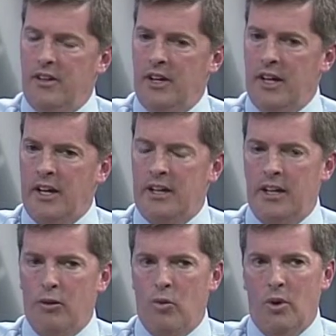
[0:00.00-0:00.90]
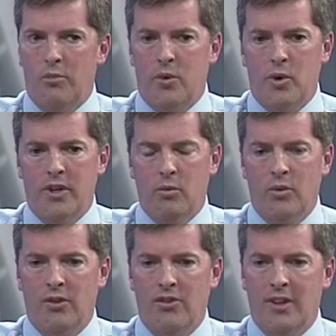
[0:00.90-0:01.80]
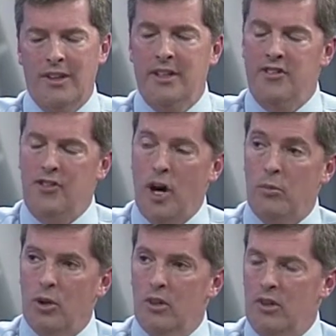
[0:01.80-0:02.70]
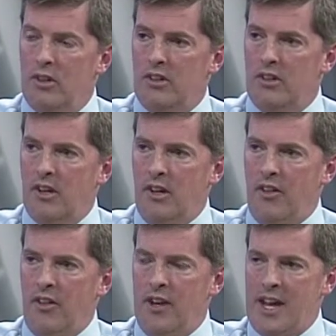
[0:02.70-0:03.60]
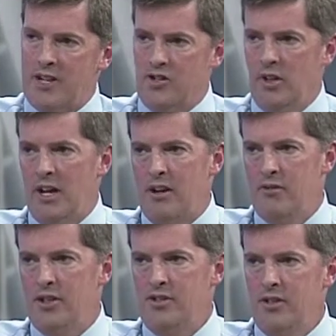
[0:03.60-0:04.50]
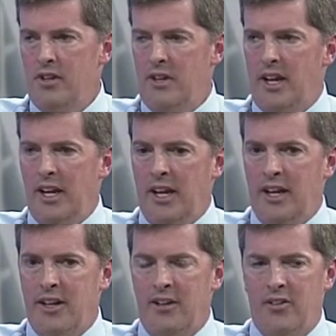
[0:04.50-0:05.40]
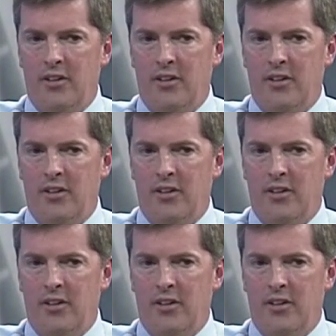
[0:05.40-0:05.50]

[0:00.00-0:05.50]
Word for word: at, at one point was at least double uh, the national average and,